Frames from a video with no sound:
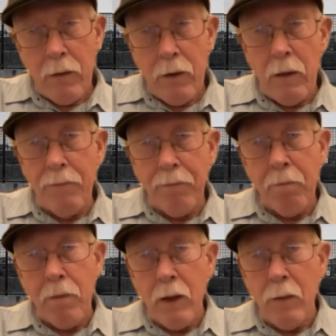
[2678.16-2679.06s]

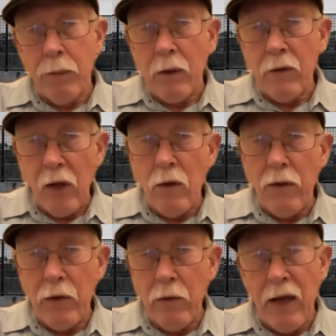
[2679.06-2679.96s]
um, because I know
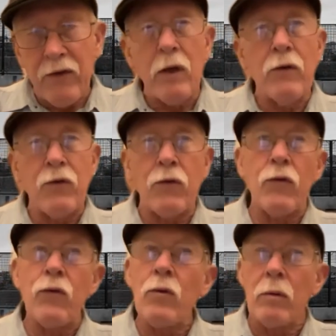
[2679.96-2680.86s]
that you're asking this as a
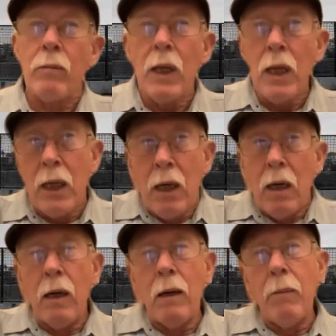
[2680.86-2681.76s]
student,
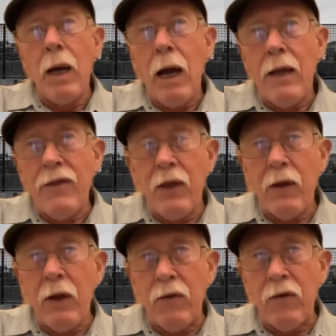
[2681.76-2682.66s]
um, I think
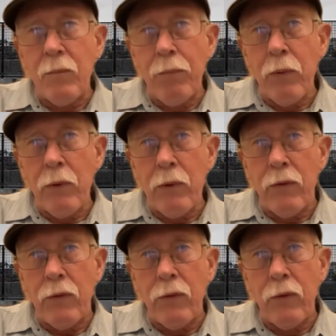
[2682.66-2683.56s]
that it's
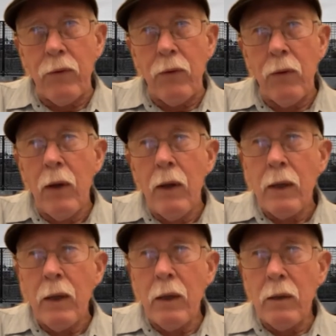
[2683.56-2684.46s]
important to
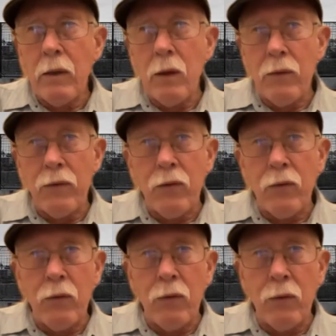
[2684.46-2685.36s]

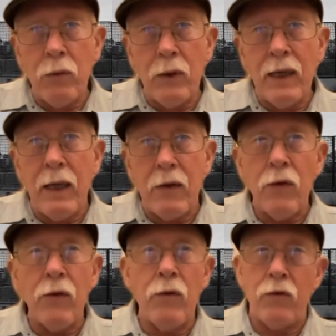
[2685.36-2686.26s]
to
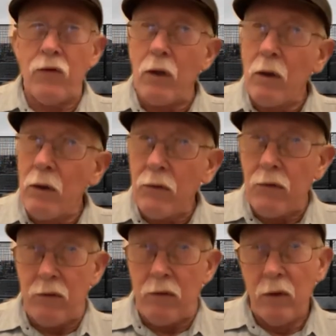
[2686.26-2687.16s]
get
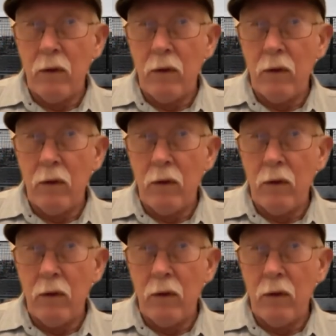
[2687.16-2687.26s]
skills.